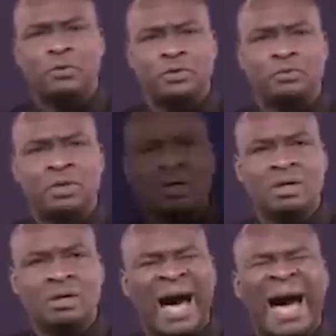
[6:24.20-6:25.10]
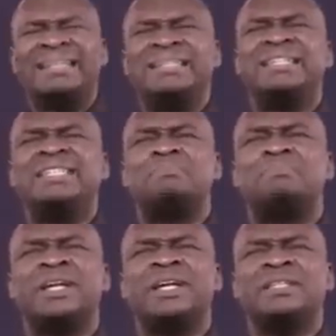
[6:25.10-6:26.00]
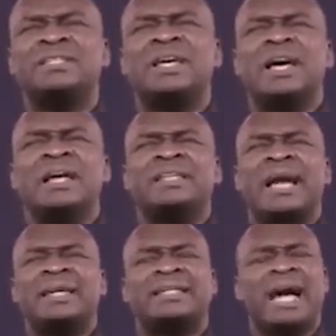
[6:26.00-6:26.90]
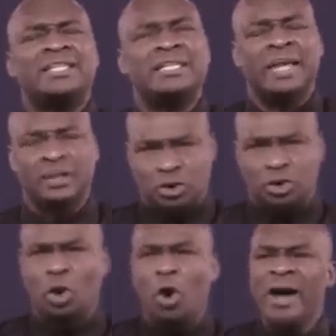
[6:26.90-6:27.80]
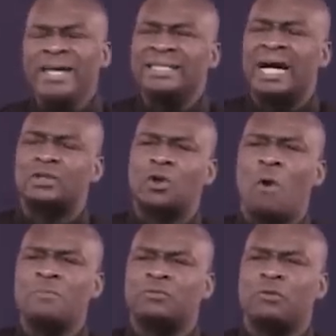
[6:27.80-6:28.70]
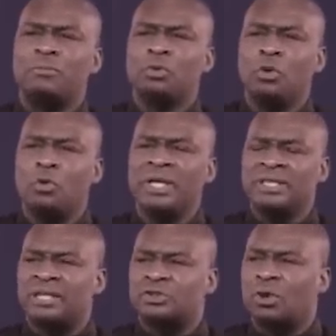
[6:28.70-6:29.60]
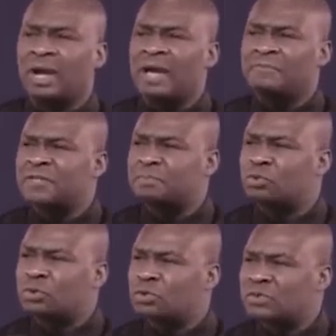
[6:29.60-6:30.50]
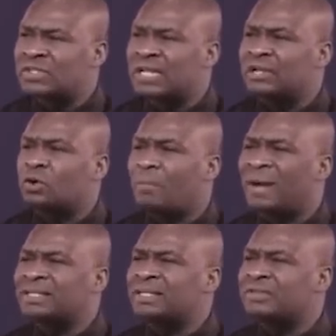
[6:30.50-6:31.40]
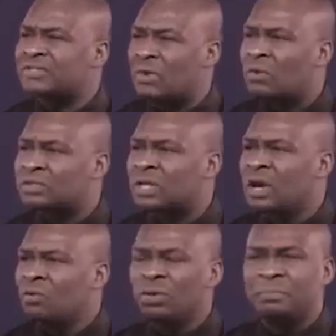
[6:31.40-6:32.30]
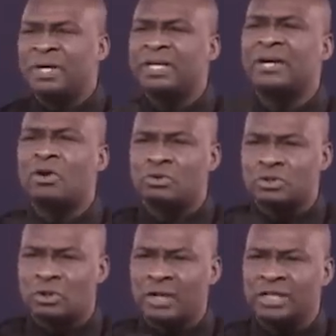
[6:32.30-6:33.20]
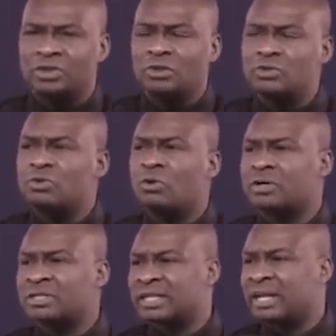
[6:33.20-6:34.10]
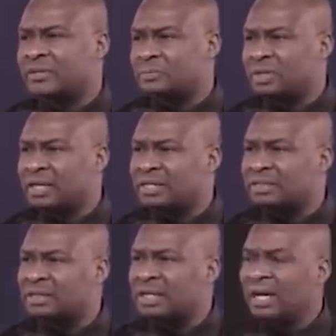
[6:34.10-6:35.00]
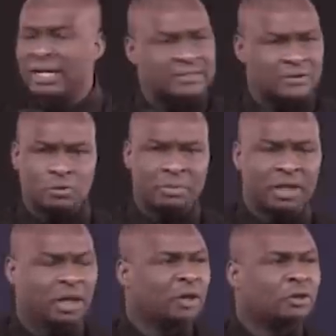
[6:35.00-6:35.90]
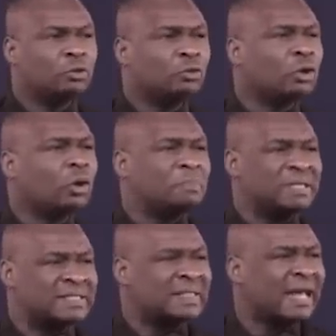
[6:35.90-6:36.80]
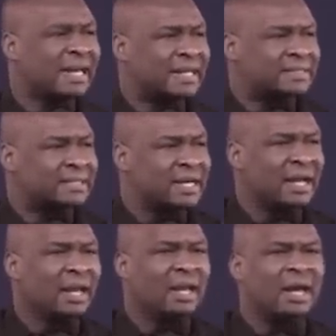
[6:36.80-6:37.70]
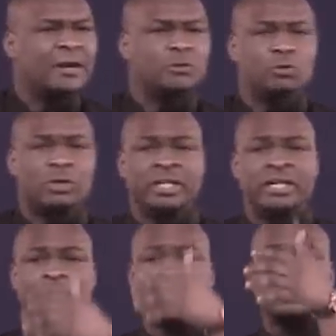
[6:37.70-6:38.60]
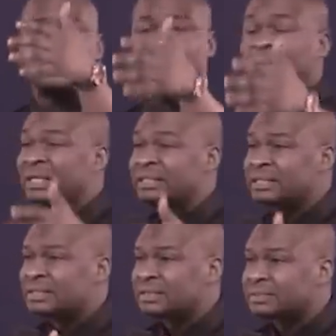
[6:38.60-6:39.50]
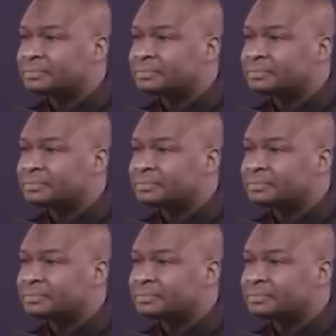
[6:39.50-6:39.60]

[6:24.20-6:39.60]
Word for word: you. And this brings the joy that comes from knowing that your life is producing and commanding results will bring a consolation to your Christian experience. Listen to me. Do not be silent. Learn to create possibilities.